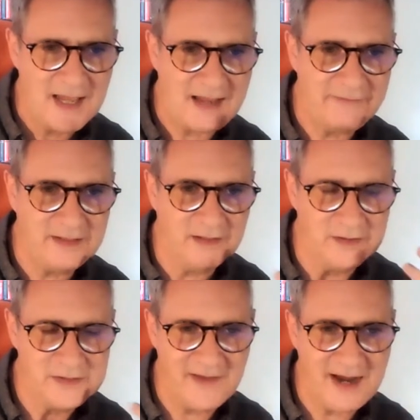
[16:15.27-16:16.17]
having
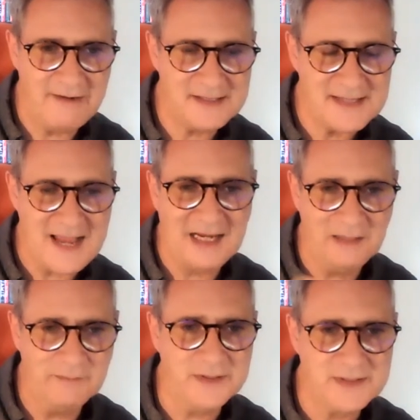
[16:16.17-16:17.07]
those various
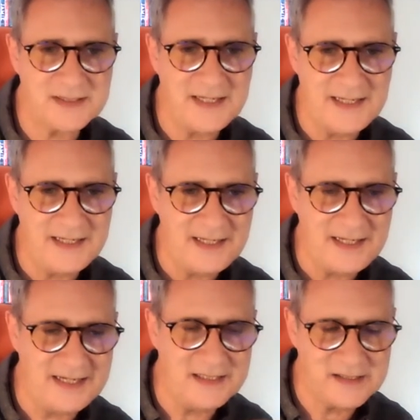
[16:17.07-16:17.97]
elements
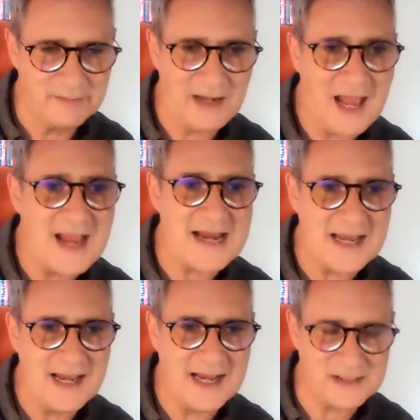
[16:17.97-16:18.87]
into
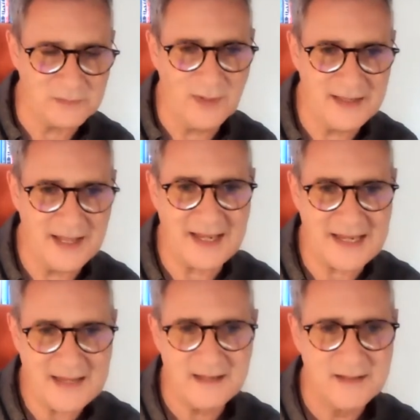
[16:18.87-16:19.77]
play as and when
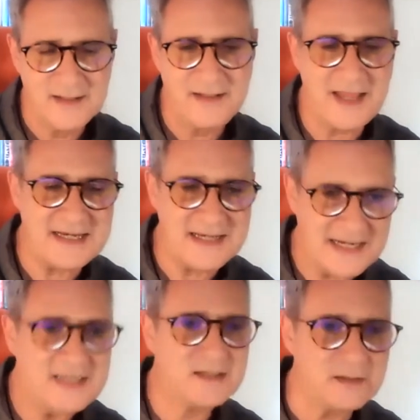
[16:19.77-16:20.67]
they
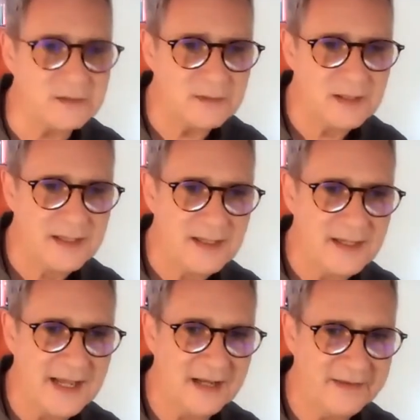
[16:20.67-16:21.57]
need to.
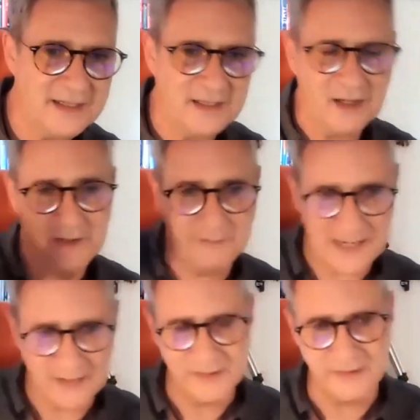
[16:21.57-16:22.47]
And I think going
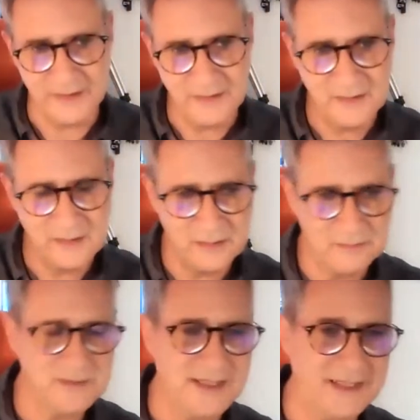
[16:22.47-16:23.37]
back to the
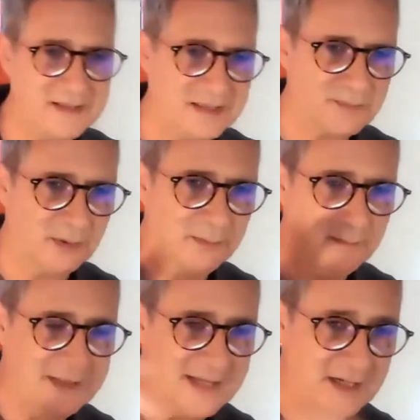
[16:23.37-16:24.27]
toolkit, it's
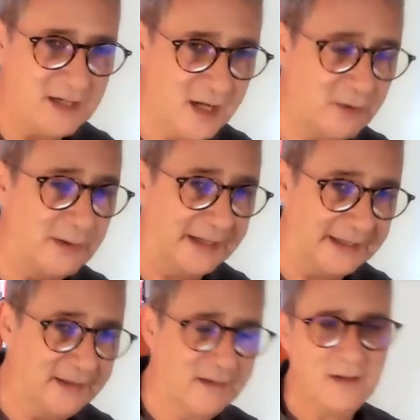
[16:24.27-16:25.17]
probably then
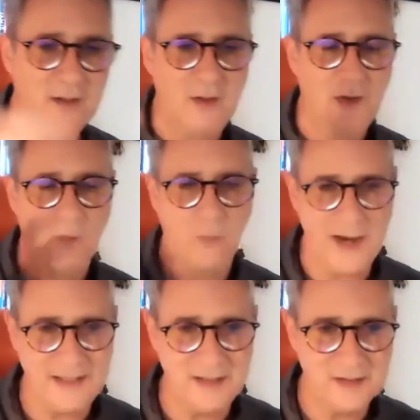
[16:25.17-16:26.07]
knowing
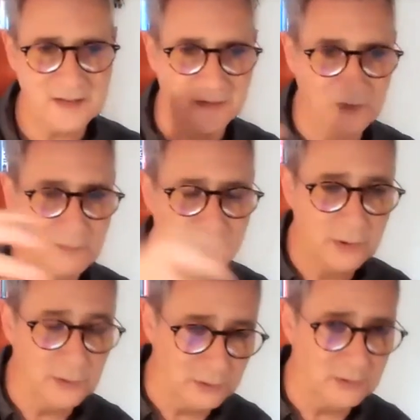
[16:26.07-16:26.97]
when to
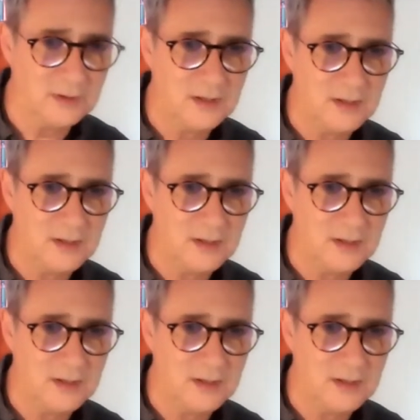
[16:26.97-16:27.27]
pull